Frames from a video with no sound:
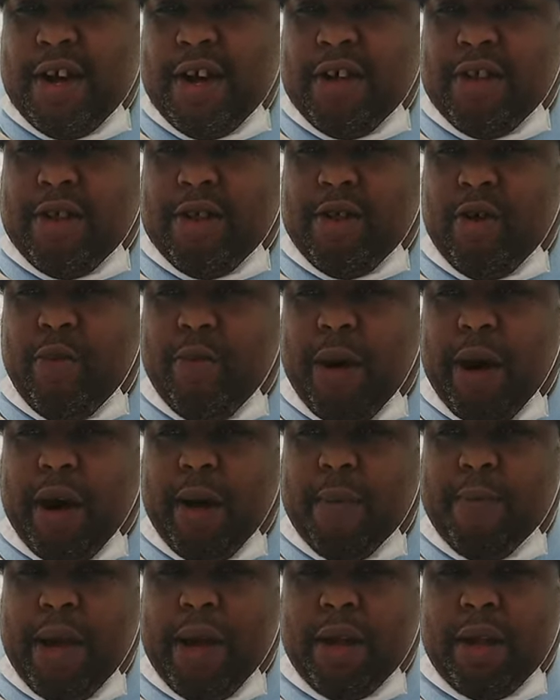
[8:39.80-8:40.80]
Just hope I
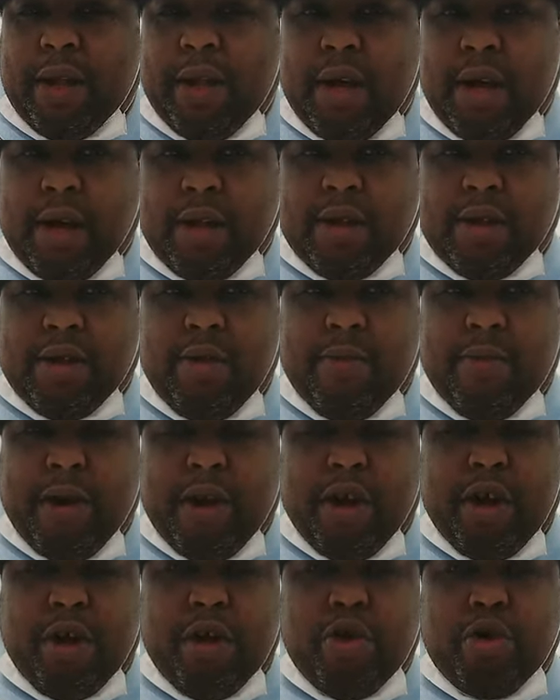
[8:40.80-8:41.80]
can make it there because it's gonna be
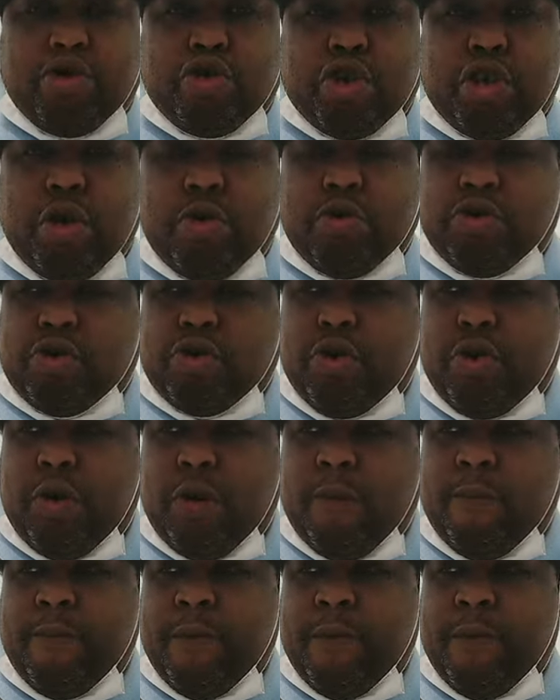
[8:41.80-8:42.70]
a huge snowstorm.